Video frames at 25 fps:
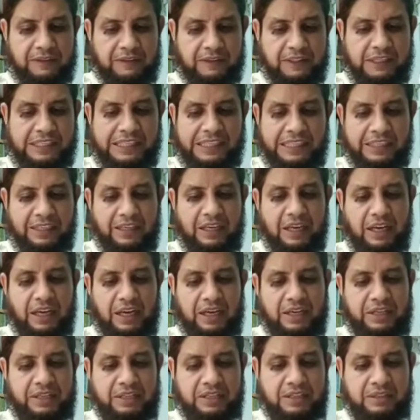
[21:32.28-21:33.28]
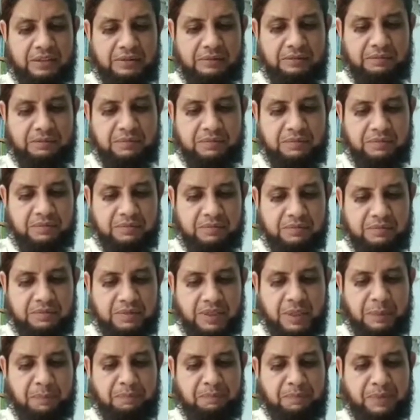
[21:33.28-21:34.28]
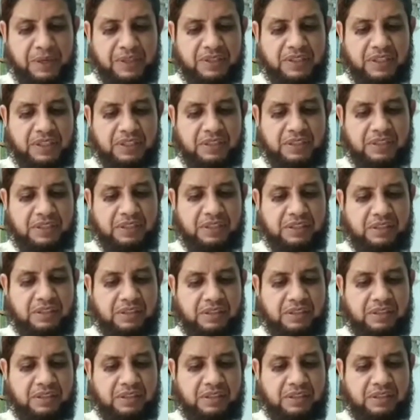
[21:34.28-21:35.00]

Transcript: E-learning represents